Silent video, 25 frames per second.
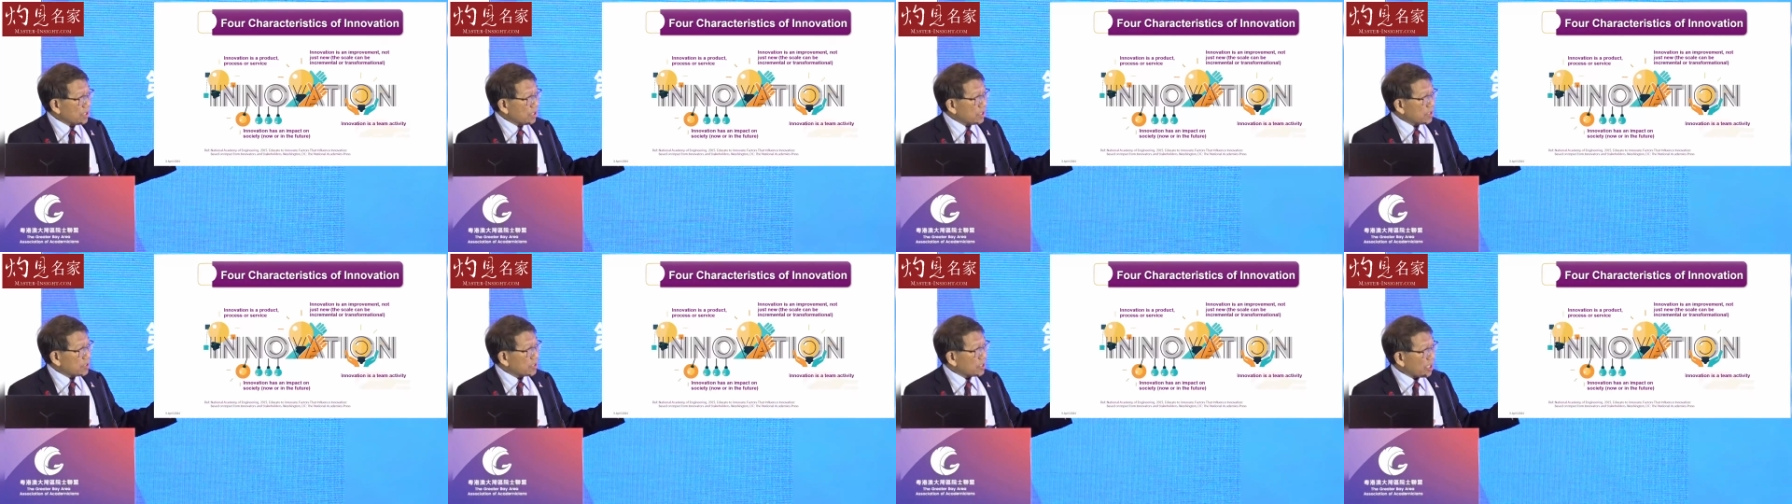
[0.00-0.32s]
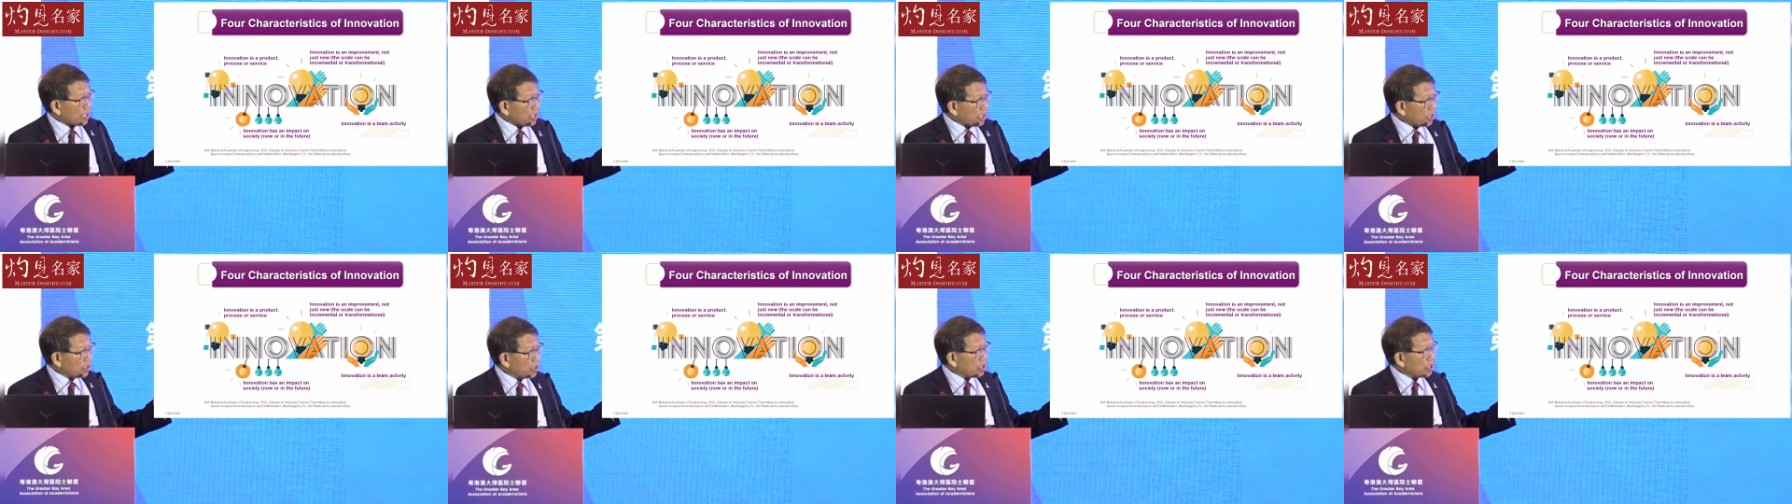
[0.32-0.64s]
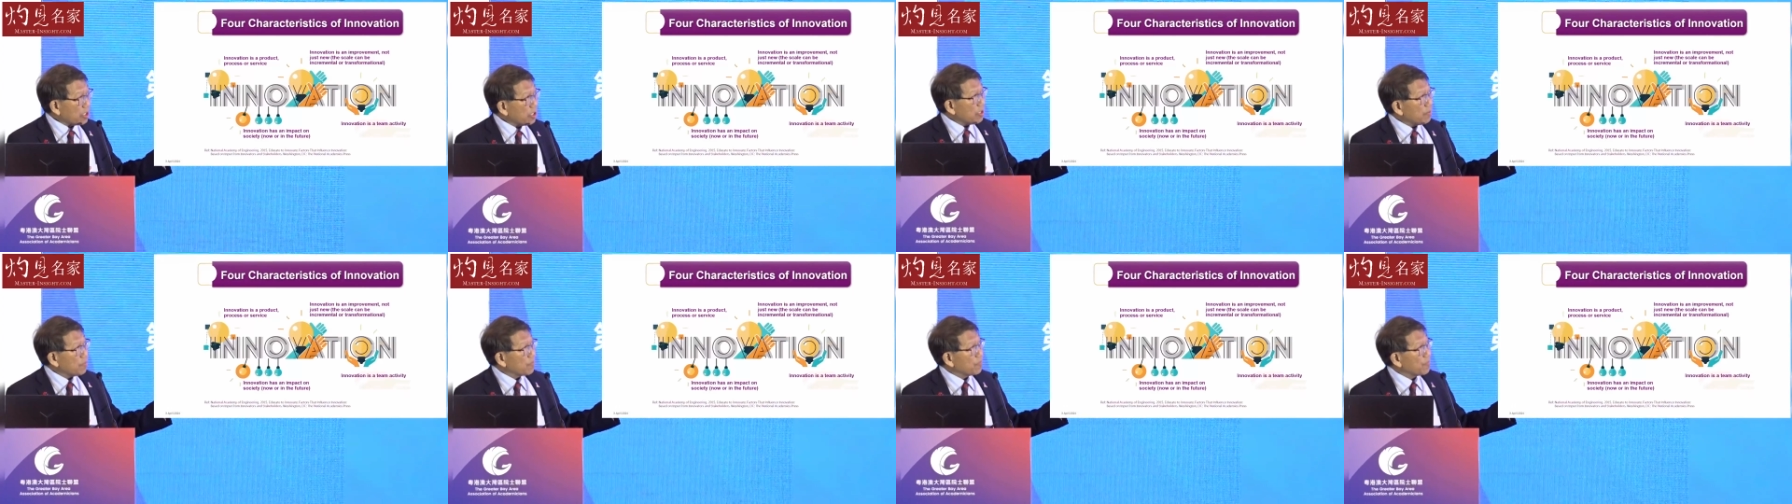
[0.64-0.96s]

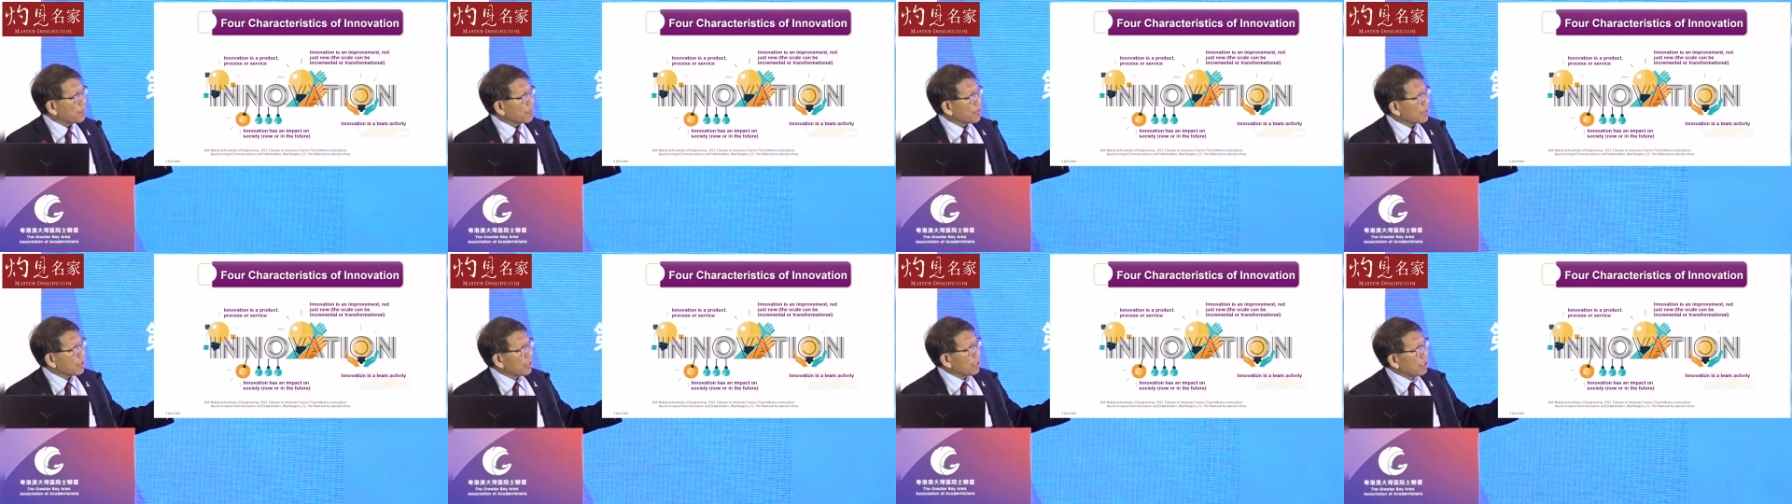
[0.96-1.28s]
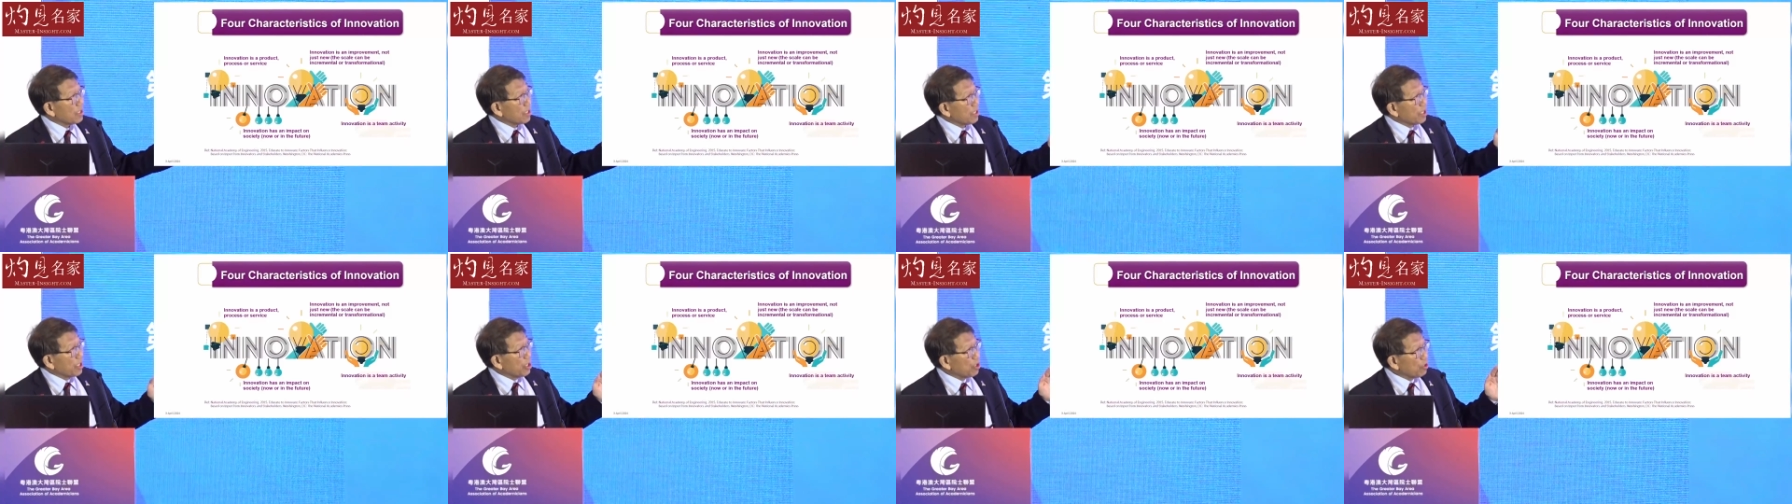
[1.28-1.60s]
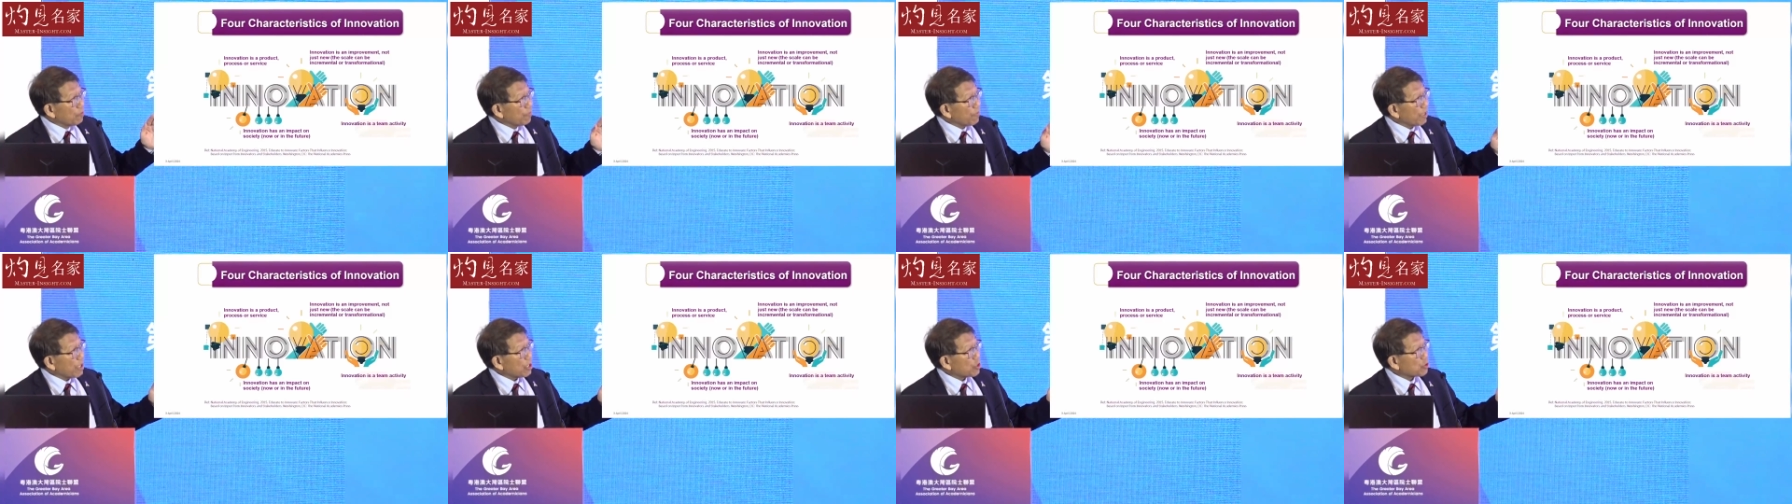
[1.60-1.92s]
Secondly,
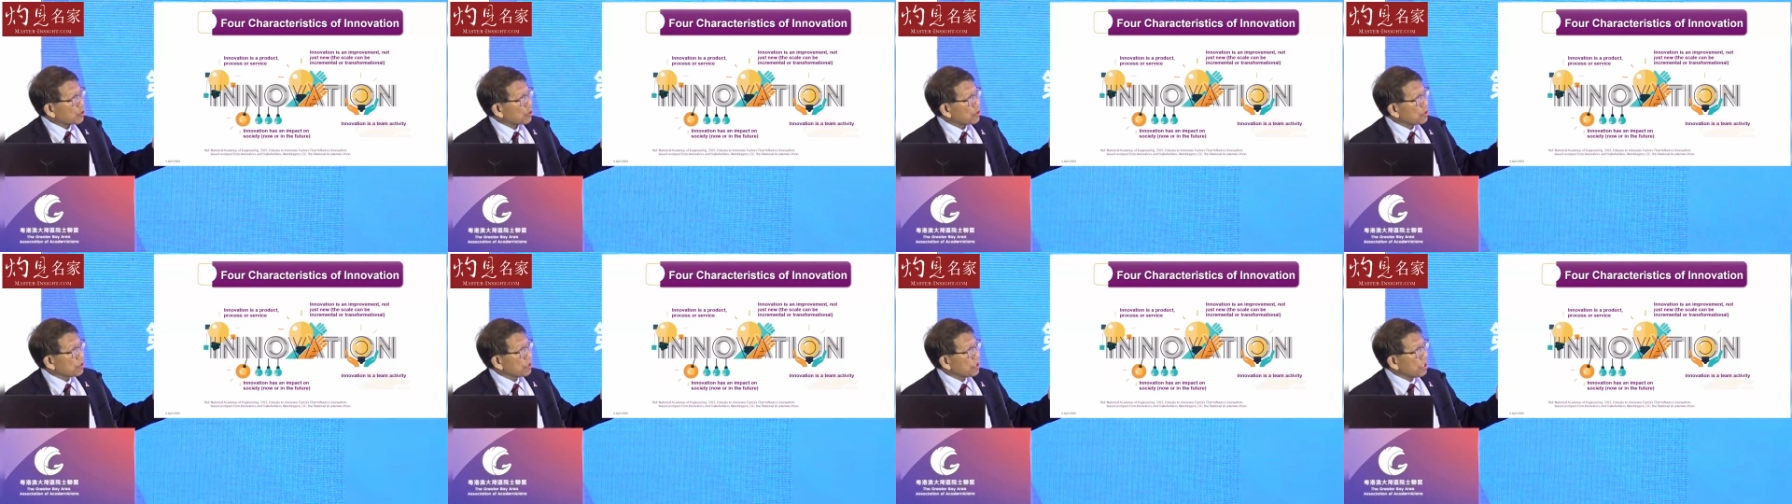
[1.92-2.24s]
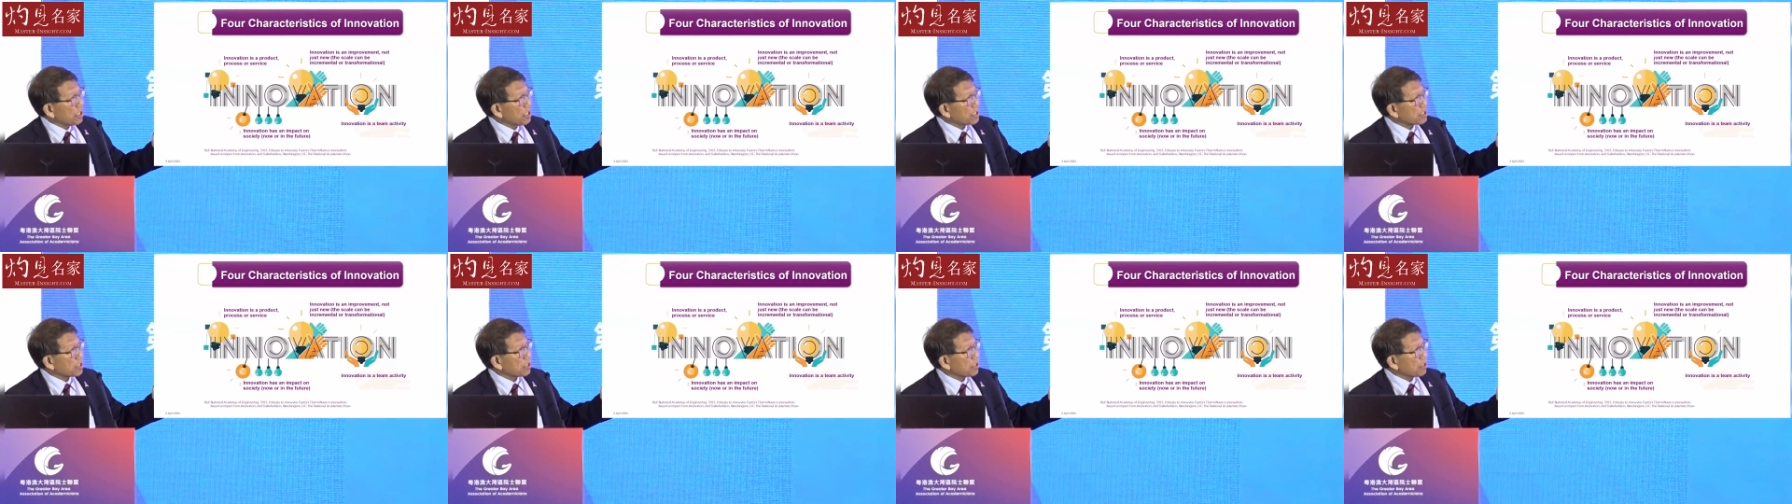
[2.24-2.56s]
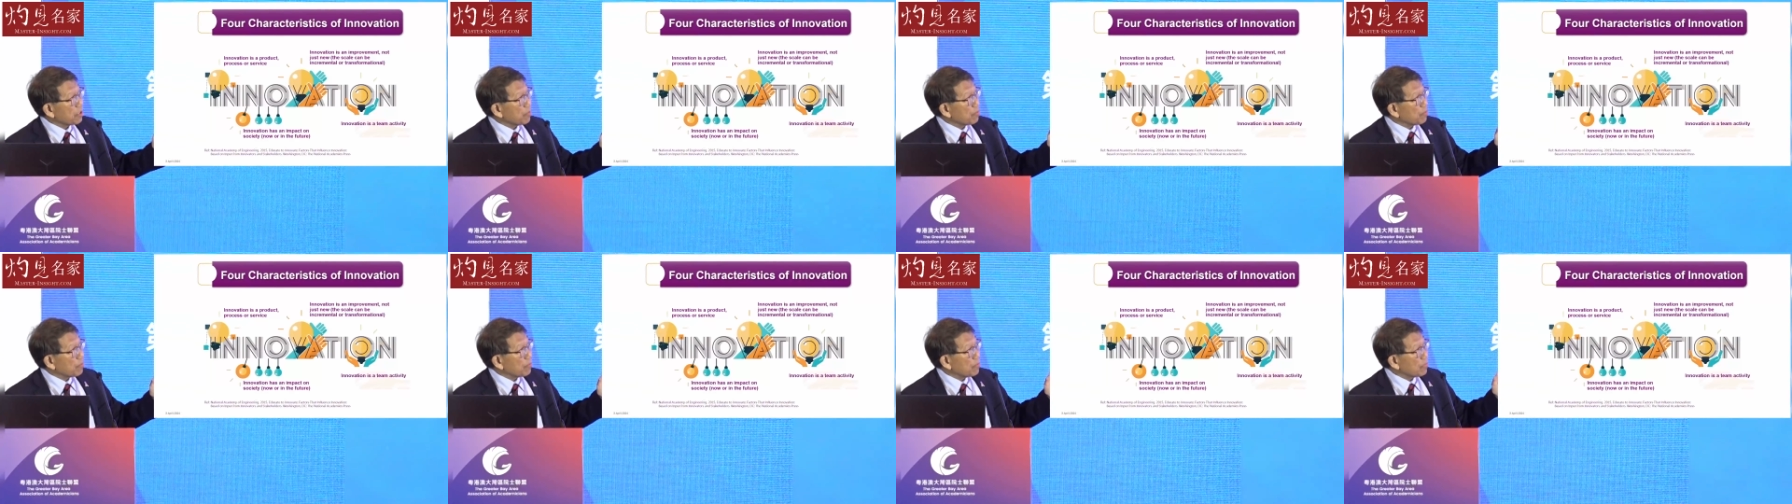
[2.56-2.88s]
innovation is an
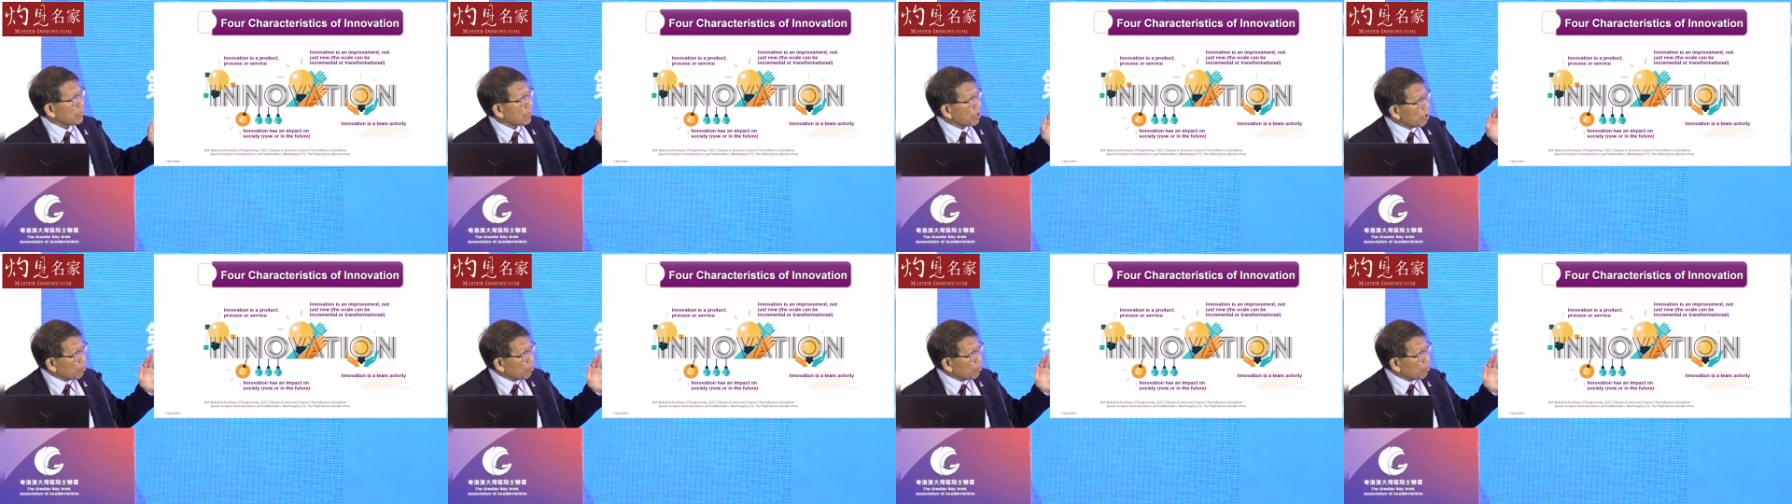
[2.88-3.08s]
Im